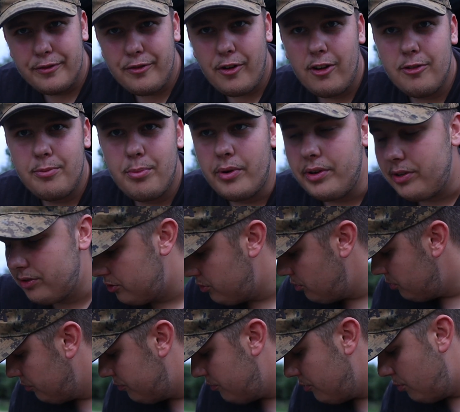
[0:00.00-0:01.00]
and
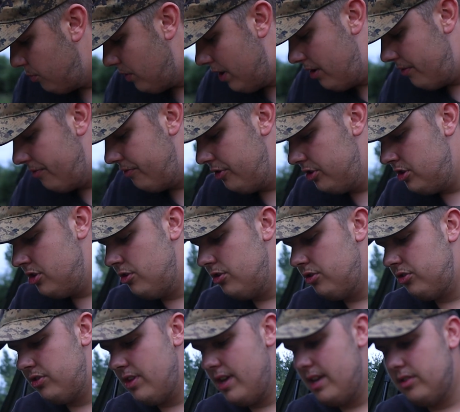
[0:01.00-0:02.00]
5.2 foot where I'm fishing
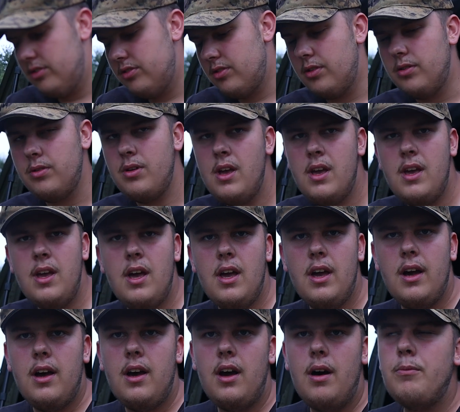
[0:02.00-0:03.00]
just there. So
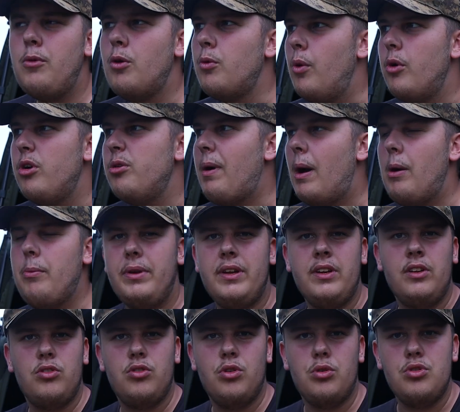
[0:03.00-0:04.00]
I'm not worried about
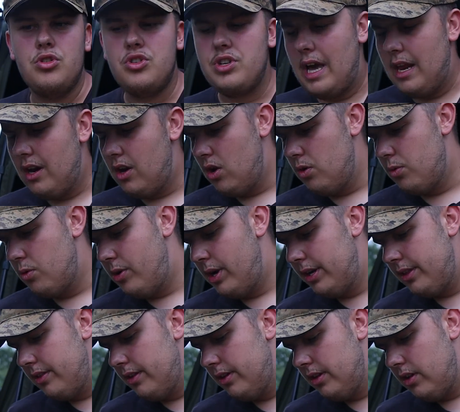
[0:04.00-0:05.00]
being too shallow or
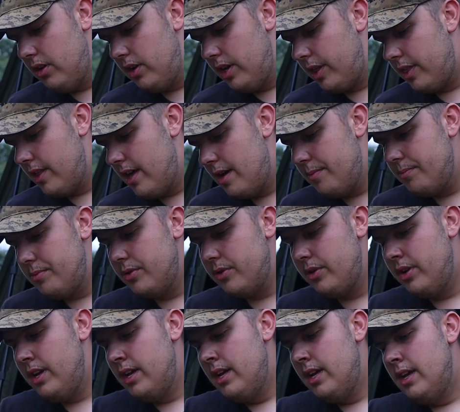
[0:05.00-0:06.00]
anything like that.
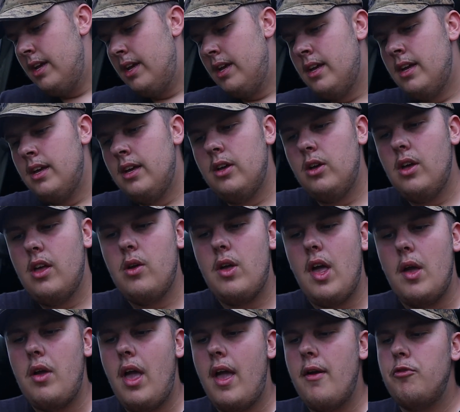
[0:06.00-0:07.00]
But
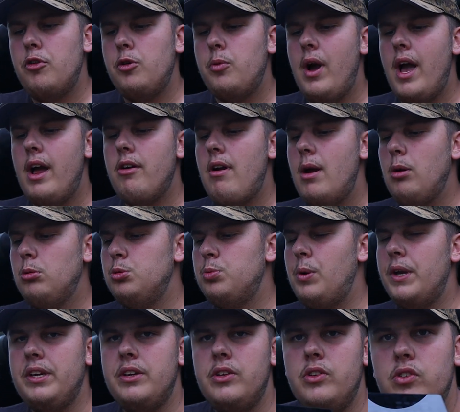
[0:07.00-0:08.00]
everywhere else where you